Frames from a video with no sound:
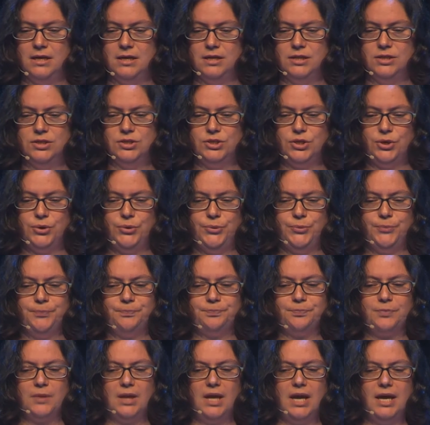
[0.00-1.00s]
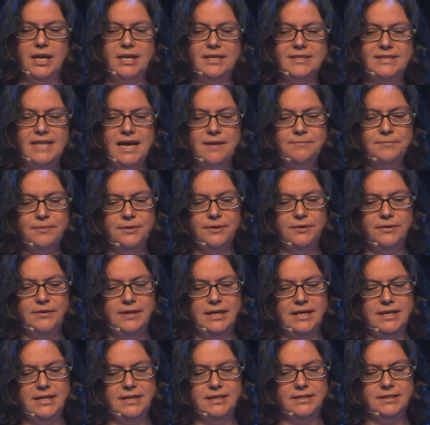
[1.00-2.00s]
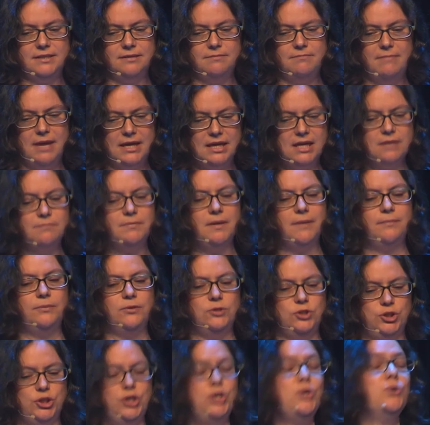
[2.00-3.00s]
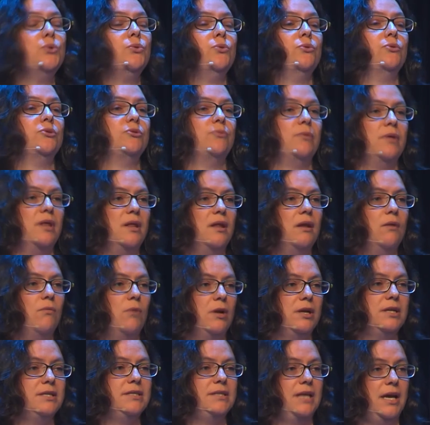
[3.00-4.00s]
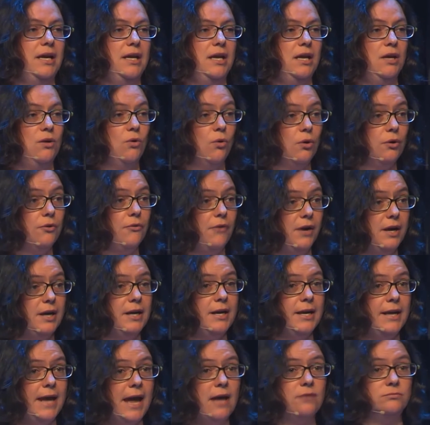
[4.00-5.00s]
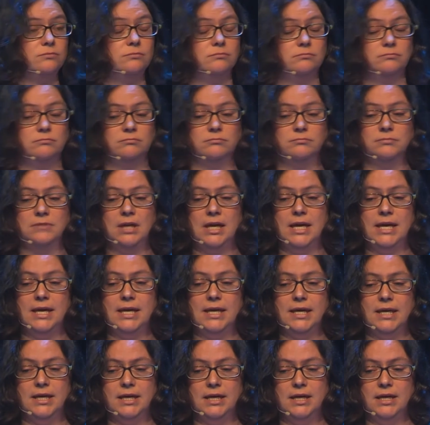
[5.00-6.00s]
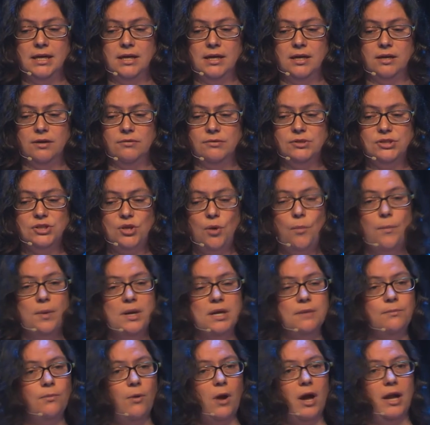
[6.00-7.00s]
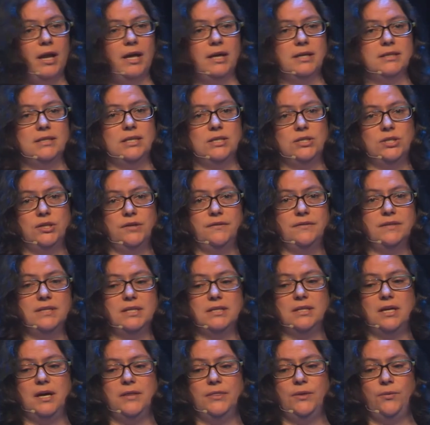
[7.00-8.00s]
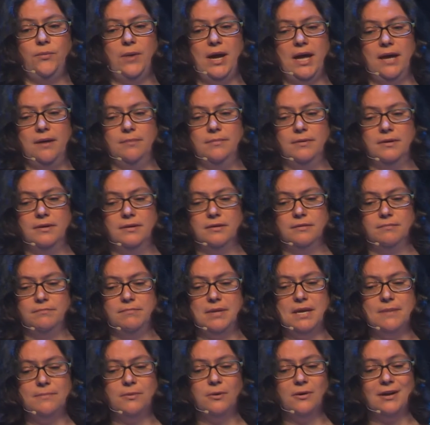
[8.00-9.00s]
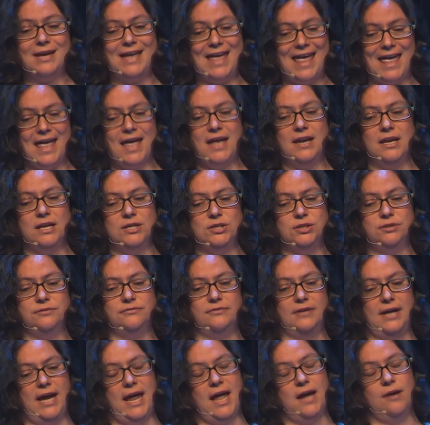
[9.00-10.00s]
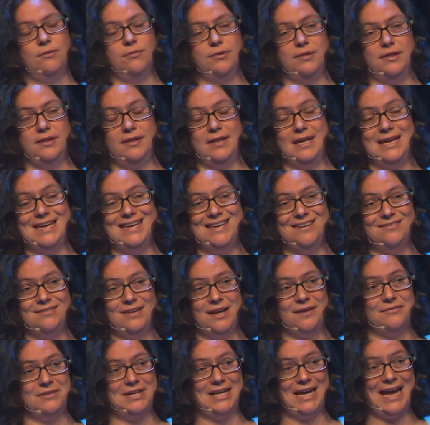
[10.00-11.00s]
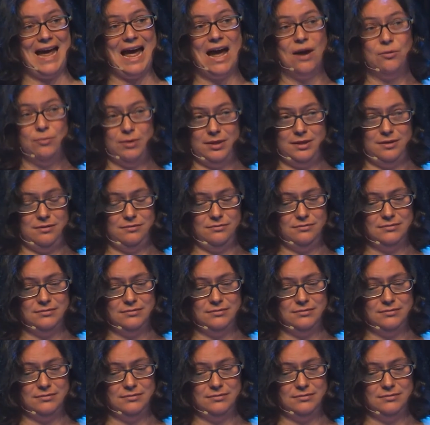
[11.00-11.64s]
So an example is making people choose whether they want to sign in or create an account. With so many products and services on the web, people can and do forget whether they even have an account with you.